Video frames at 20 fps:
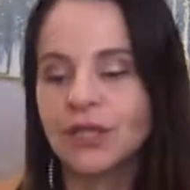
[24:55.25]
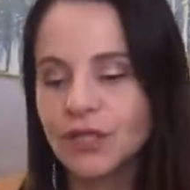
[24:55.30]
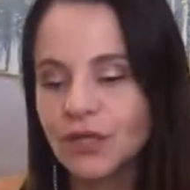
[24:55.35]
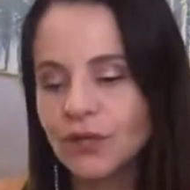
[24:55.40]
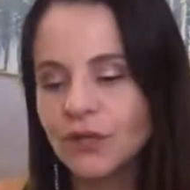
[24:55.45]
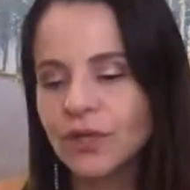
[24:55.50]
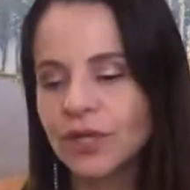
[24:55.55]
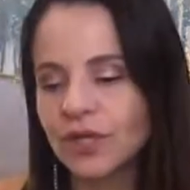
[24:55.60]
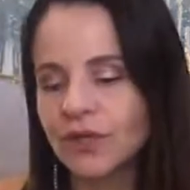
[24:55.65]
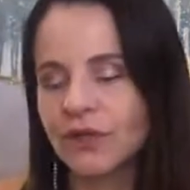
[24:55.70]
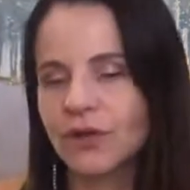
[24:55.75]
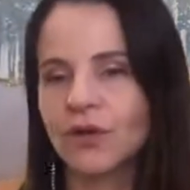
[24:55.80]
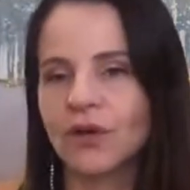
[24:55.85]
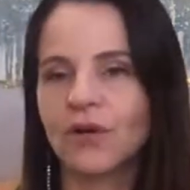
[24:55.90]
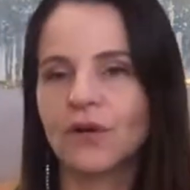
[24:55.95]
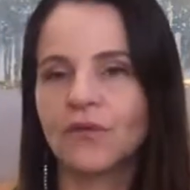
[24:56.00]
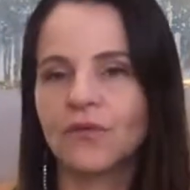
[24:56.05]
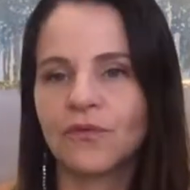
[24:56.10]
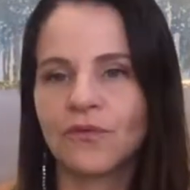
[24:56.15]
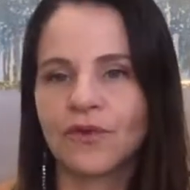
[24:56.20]
You can
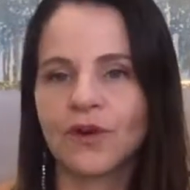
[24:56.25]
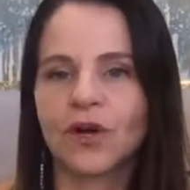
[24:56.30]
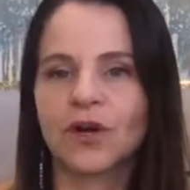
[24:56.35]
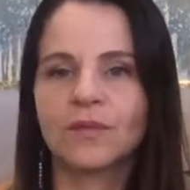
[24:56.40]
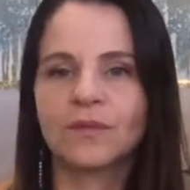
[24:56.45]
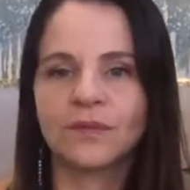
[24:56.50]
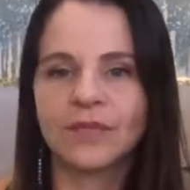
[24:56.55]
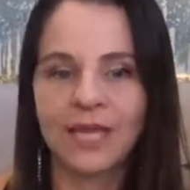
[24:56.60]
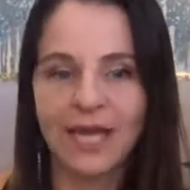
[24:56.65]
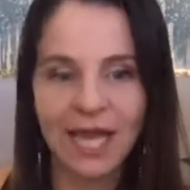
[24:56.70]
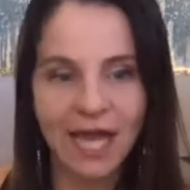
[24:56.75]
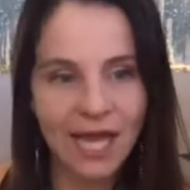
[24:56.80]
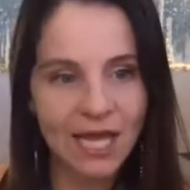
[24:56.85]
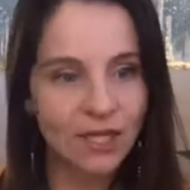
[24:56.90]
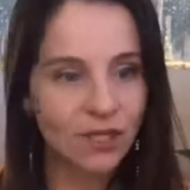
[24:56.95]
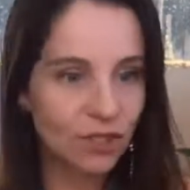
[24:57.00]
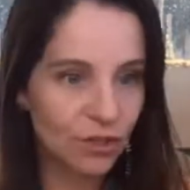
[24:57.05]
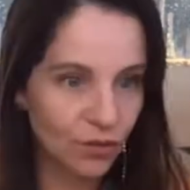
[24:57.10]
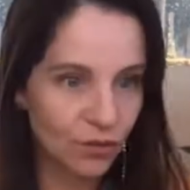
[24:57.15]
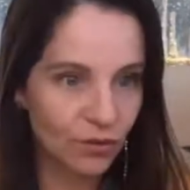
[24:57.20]
go from the
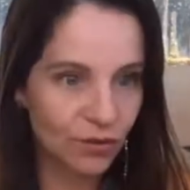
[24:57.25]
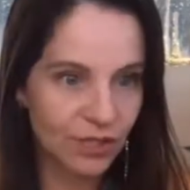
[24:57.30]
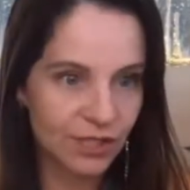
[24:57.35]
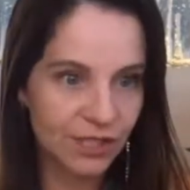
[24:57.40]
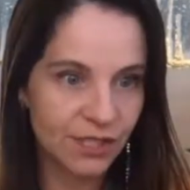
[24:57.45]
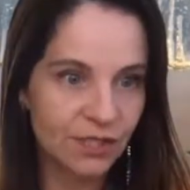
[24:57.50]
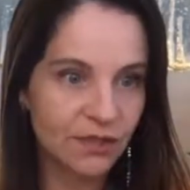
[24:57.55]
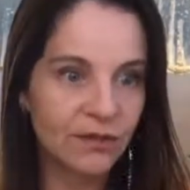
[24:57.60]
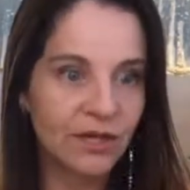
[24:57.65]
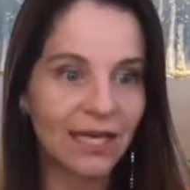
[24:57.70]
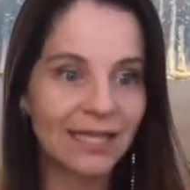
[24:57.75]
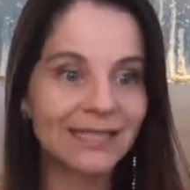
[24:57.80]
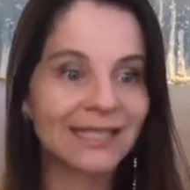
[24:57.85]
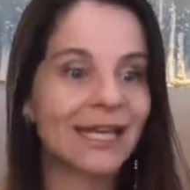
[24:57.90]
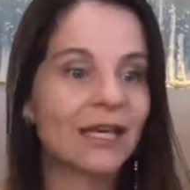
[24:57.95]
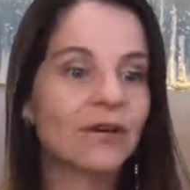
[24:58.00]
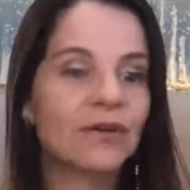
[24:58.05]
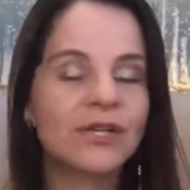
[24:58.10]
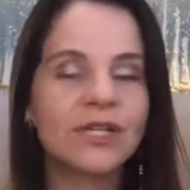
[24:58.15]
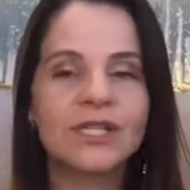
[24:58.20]
actual crystal, let
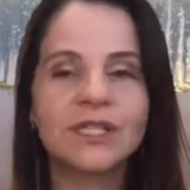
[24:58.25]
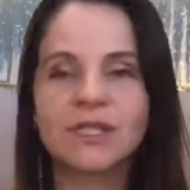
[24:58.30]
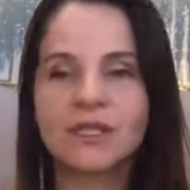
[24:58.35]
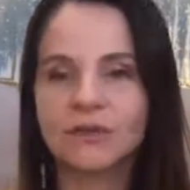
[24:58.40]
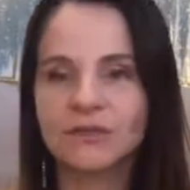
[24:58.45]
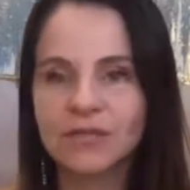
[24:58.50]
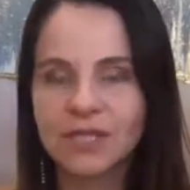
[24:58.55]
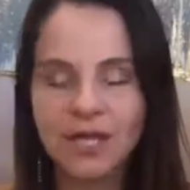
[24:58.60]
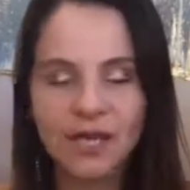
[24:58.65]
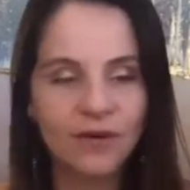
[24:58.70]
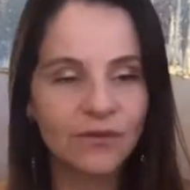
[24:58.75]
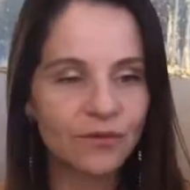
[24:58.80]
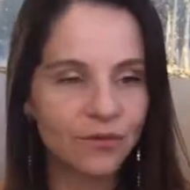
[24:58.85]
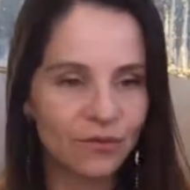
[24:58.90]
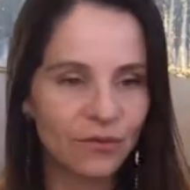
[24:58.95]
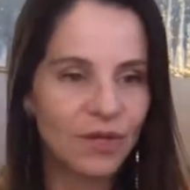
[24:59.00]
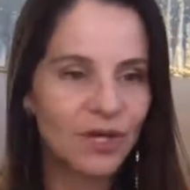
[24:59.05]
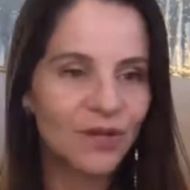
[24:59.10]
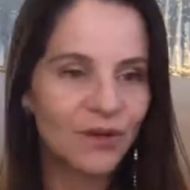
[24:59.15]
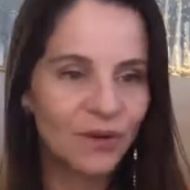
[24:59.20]
the crystal tell you,